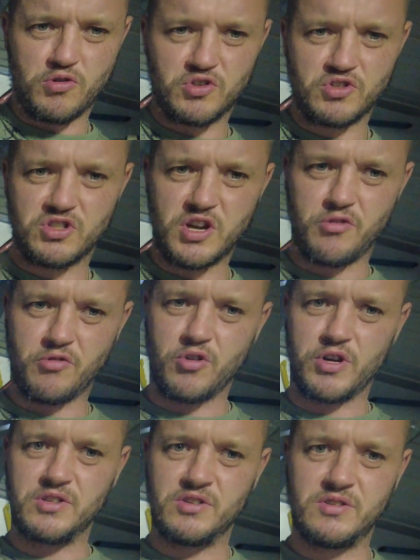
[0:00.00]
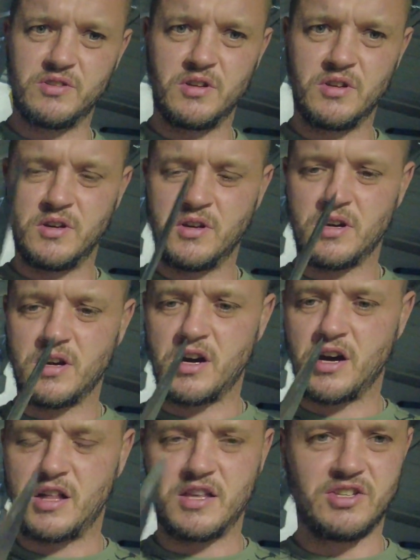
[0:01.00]
on steroids.
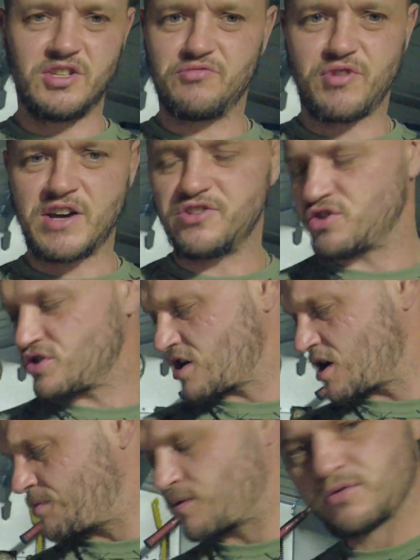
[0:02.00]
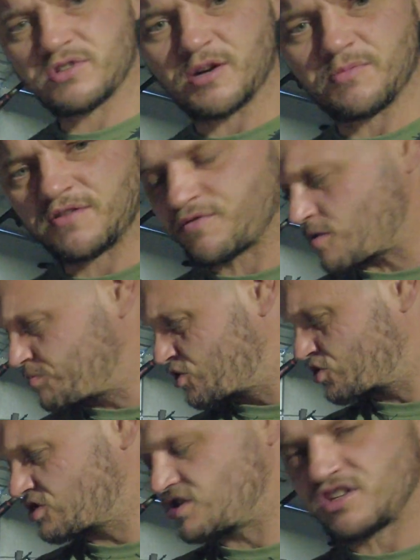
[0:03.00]
This is razor sharp also, but if I
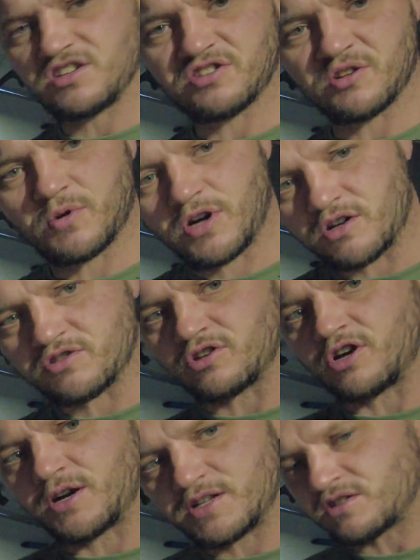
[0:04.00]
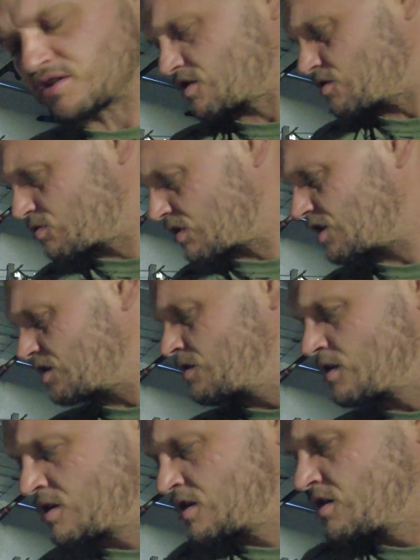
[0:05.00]
push this into the worktop, into the corner,
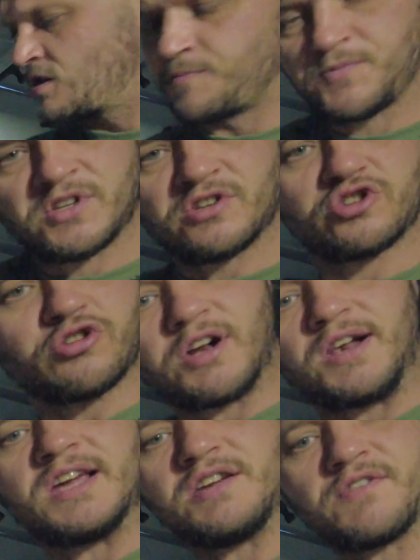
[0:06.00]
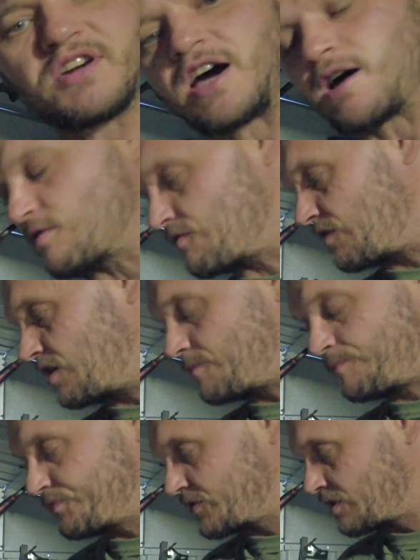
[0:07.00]
and try and leave a cut with it,
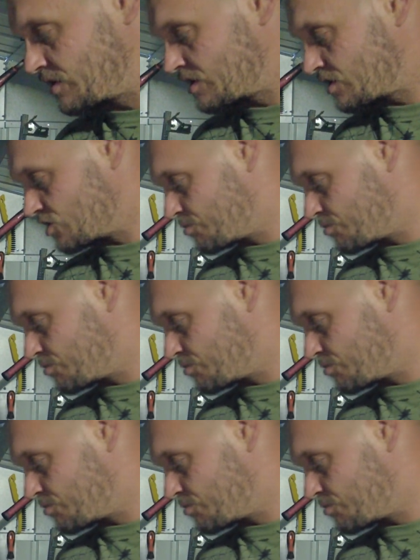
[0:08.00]
the